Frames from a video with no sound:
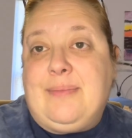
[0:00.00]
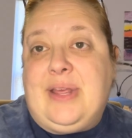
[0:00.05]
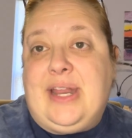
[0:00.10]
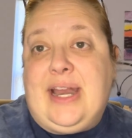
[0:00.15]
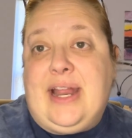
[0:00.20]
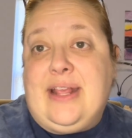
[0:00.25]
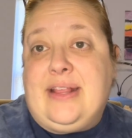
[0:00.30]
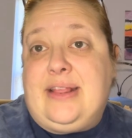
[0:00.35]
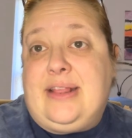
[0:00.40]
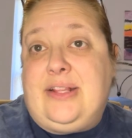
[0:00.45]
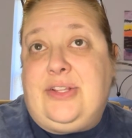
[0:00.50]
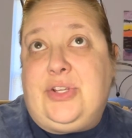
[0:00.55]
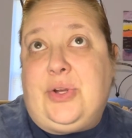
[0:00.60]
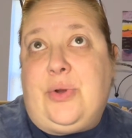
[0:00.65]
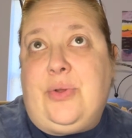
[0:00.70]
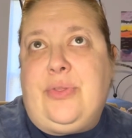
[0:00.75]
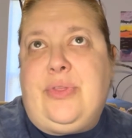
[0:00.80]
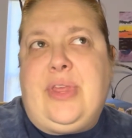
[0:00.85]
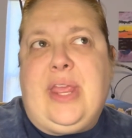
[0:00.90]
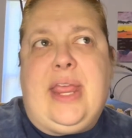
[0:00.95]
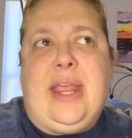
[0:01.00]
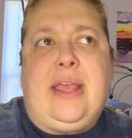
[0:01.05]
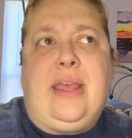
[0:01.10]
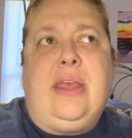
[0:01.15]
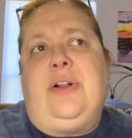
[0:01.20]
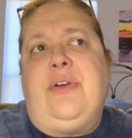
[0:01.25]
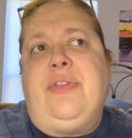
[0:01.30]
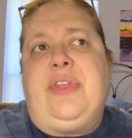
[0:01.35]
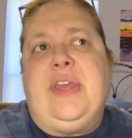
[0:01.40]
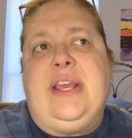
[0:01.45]
And I don't think
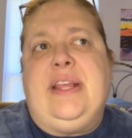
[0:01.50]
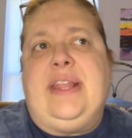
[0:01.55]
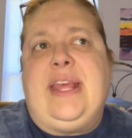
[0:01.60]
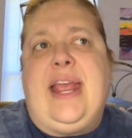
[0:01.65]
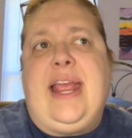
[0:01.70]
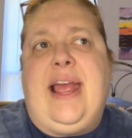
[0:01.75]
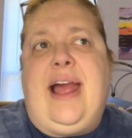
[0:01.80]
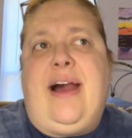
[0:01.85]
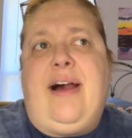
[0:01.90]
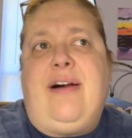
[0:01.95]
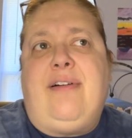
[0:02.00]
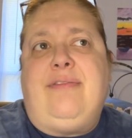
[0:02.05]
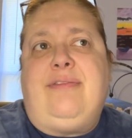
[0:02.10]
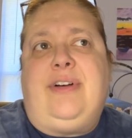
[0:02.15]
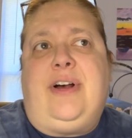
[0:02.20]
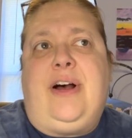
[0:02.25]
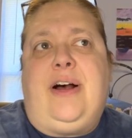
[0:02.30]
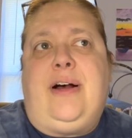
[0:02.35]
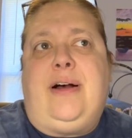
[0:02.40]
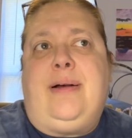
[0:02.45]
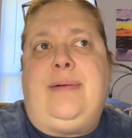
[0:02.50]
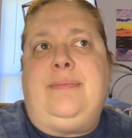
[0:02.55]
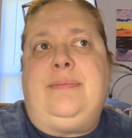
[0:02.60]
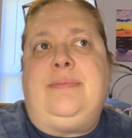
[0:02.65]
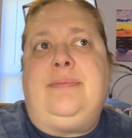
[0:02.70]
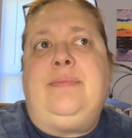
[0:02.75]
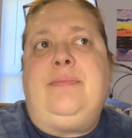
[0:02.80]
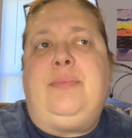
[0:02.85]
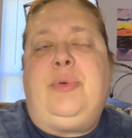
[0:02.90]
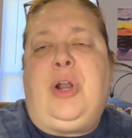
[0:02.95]
they have
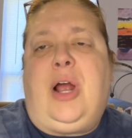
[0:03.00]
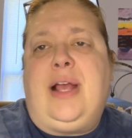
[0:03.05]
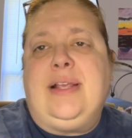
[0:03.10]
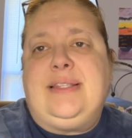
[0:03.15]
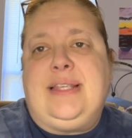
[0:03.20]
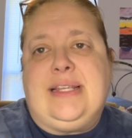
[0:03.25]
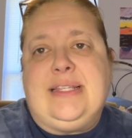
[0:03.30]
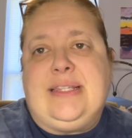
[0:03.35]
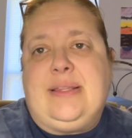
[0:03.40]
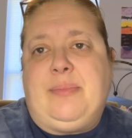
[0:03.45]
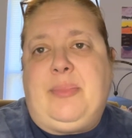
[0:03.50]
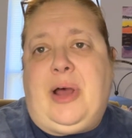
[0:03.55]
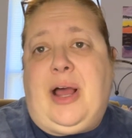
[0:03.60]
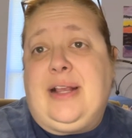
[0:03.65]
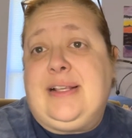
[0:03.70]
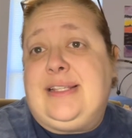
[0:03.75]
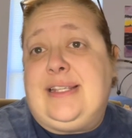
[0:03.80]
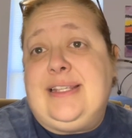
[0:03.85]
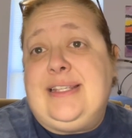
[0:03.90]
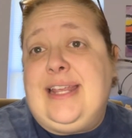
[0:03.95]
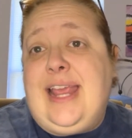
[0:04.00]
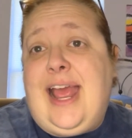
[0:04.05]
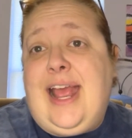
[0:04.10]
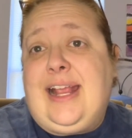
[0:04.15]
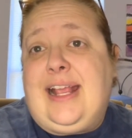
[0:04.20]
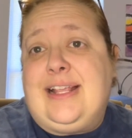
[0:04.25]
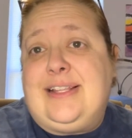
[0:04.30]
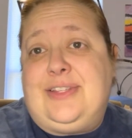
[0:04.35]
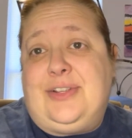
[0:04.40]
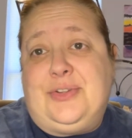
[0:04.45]
processed the boxes yet
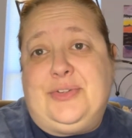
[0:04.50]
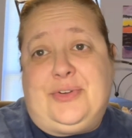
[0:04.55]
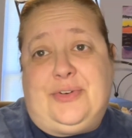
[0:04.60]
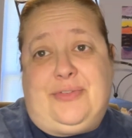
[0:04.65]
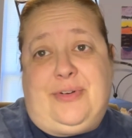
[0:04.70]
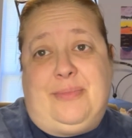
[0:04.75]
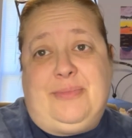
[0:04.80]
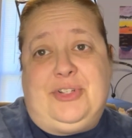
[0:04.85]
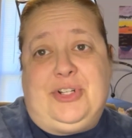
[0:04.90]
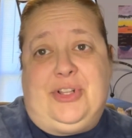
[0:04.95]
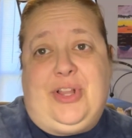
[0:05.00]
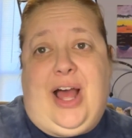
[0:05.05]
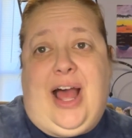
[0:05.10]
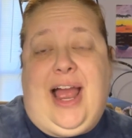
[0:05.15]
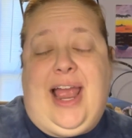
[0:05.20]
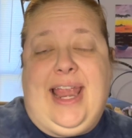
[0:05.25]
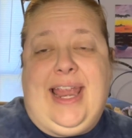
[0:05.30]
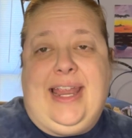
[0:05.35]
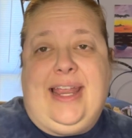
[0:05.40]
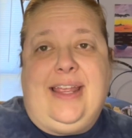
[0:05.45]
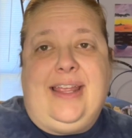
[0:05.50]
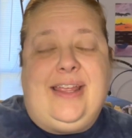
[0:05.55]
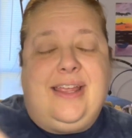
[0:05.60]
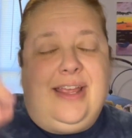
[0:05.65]
because those are from July.